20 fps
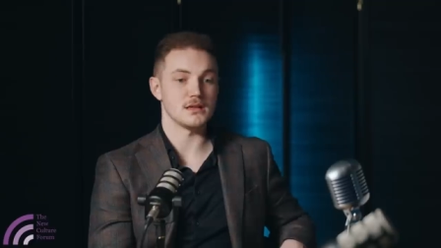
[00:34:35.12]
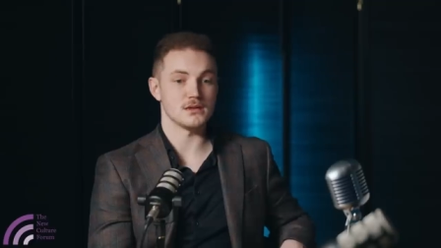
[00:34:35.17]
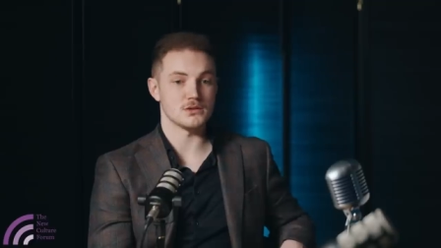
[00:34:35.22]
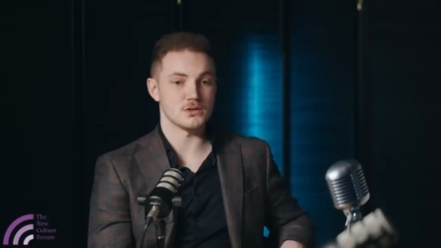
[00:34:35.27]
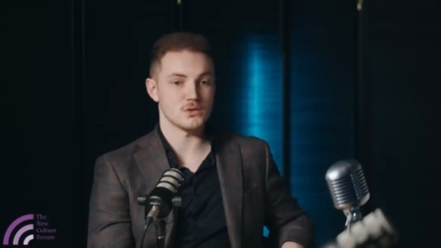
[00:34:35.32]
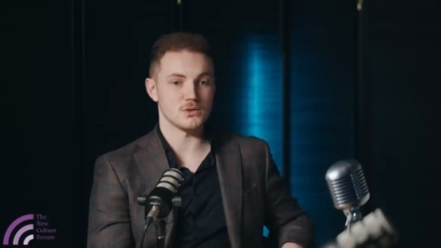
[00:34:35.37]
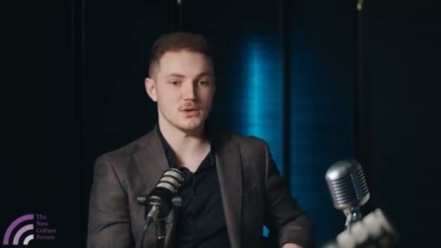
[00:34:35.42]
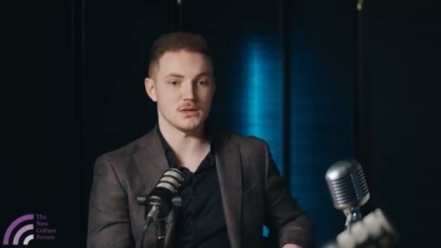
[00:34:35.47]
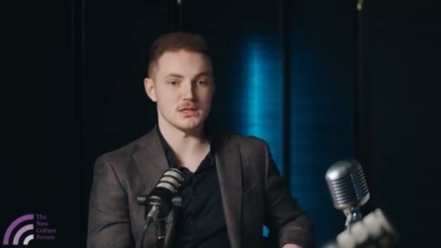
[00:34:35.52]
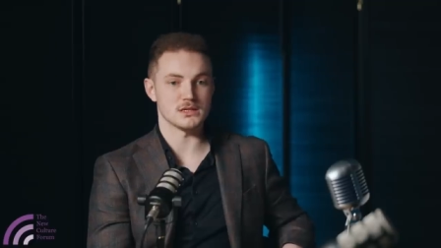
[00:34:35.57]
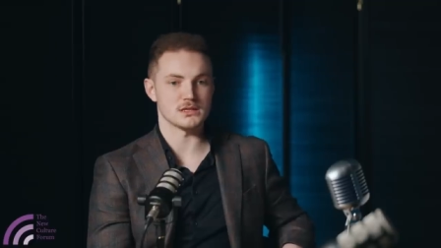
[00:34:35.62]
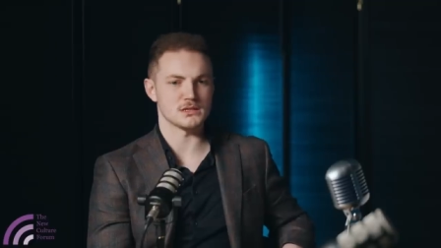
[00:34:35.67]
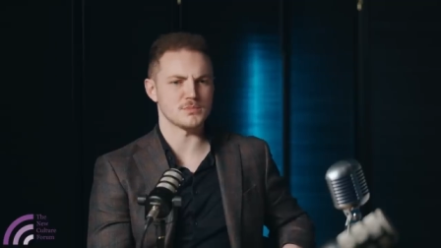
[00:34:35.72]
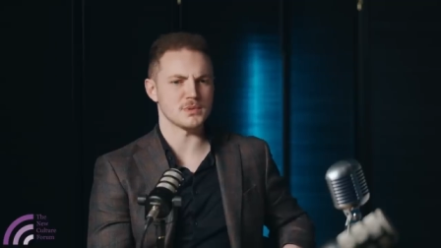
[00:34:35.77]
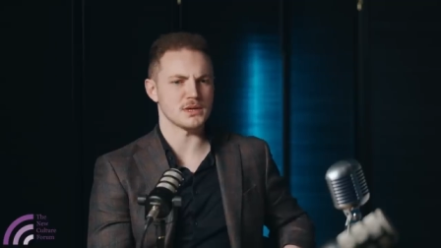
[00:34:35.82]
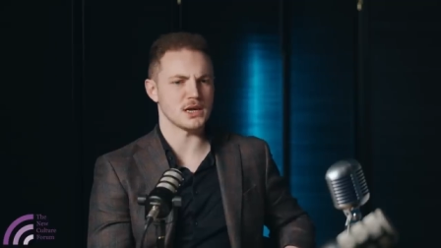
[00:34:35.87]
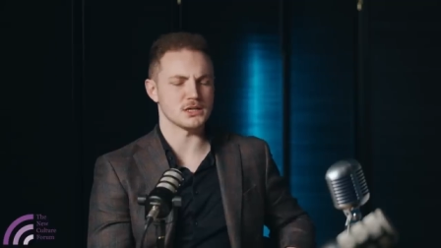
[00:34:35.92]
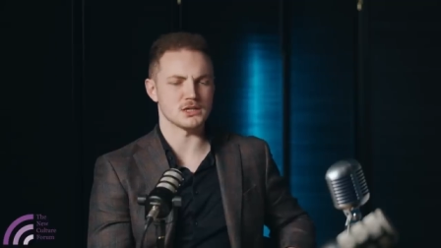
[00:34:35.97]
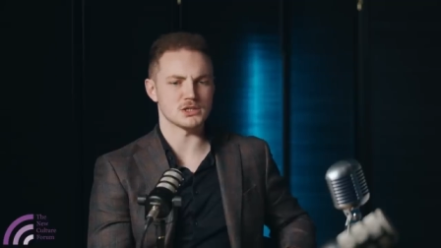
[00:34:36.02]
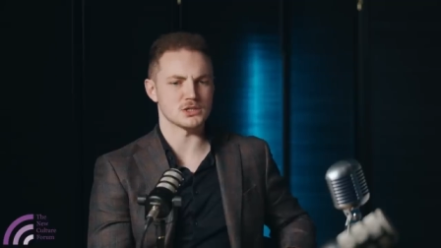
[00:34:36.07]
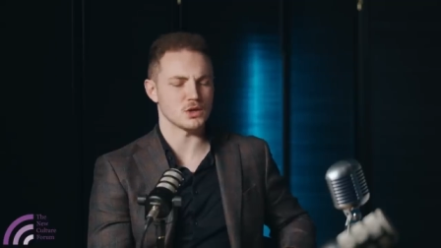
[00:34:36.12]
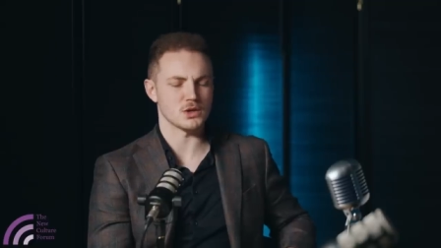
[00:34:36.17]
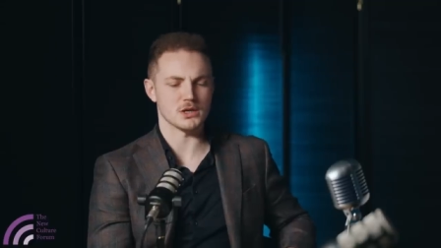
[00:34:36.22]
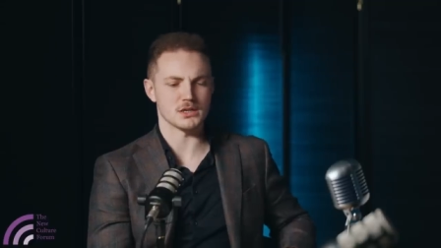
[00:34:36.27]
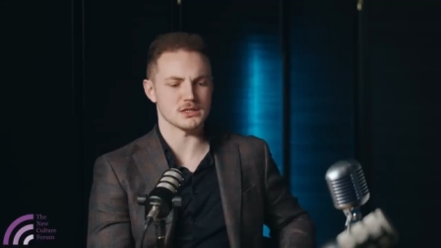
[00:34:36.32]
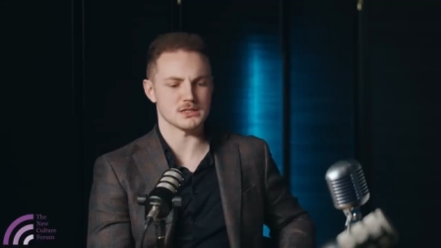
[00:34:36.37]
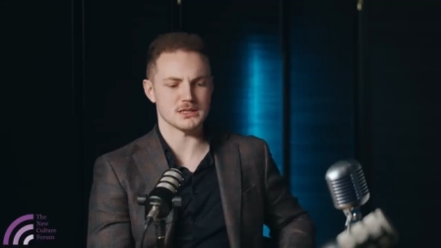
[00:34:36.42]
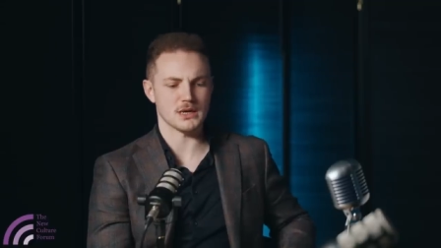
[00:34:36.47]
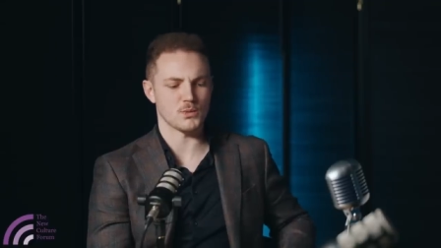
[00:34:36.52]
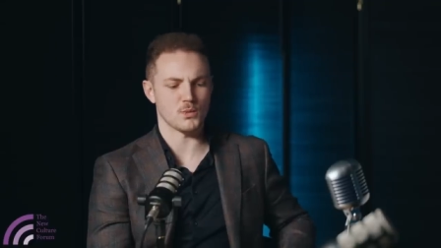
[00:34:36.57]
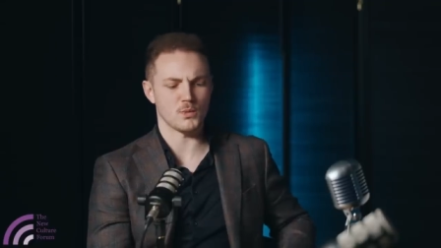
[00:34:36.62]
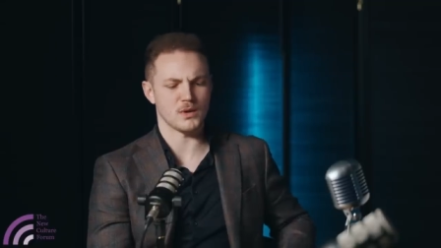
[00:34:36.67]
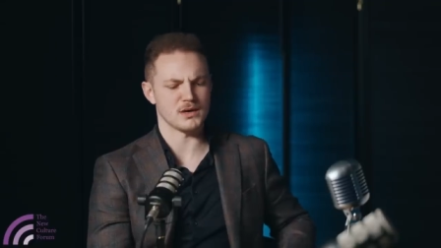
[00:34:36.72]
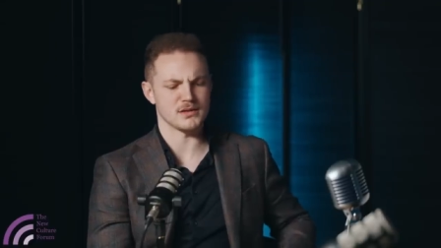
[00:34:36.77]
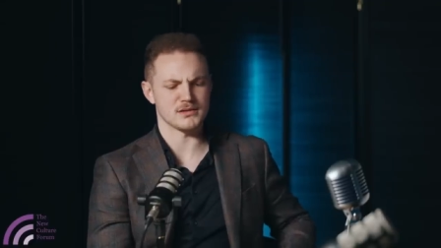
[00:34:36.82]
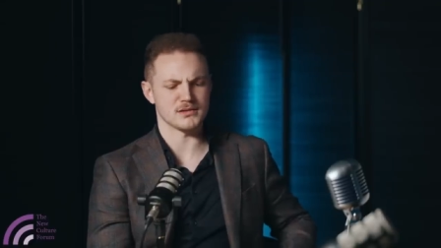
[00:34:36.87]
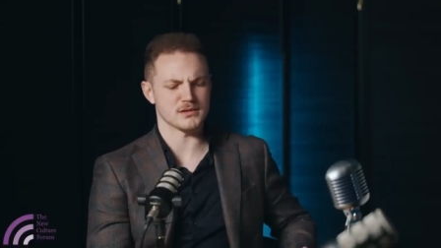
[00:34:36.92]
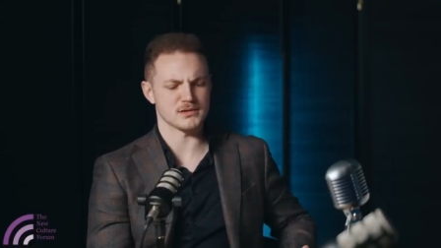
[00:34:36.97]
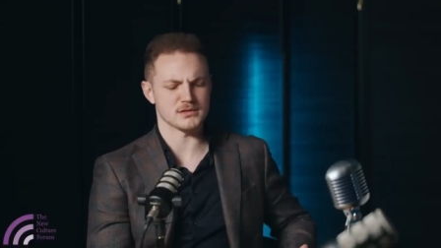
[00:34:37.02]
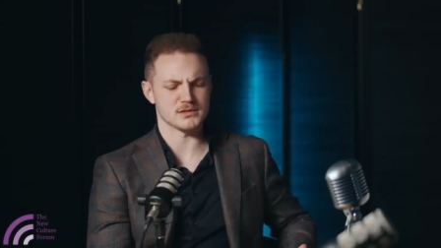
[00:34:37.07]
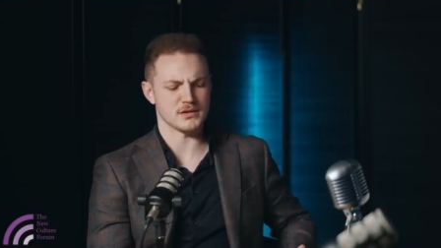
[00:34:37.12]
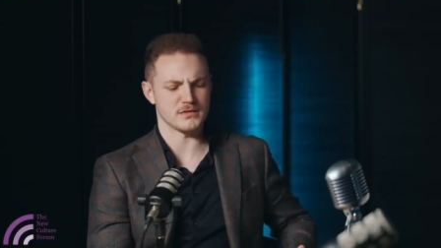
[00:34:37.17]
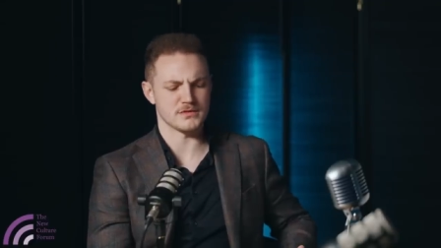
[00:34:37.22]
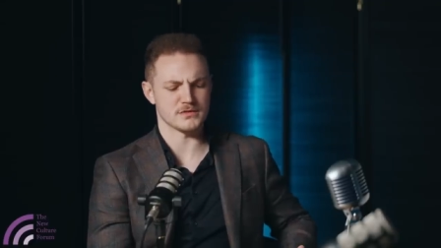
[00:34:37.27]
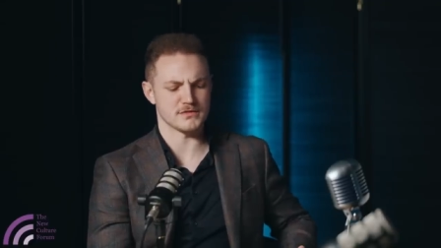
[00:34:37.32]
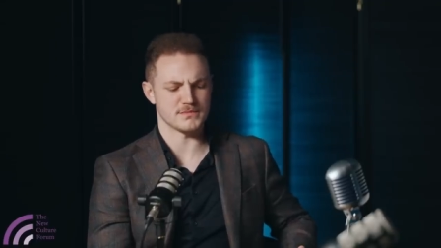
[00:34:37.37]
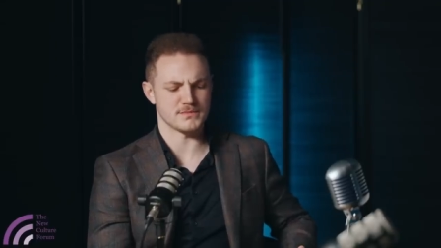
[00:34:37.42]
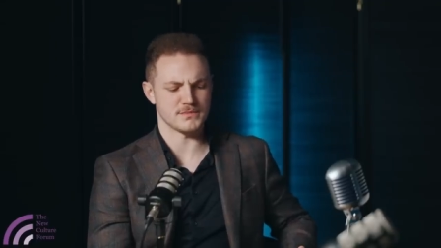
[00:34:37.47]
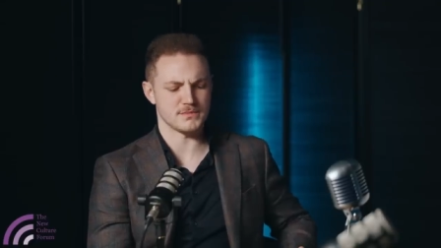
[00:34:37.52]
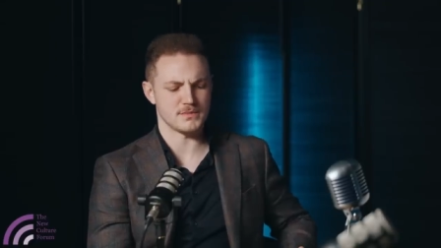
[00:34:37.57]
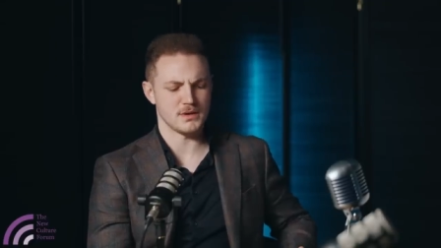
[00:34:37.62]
they do. And this is, but I just don't understand why the conservative.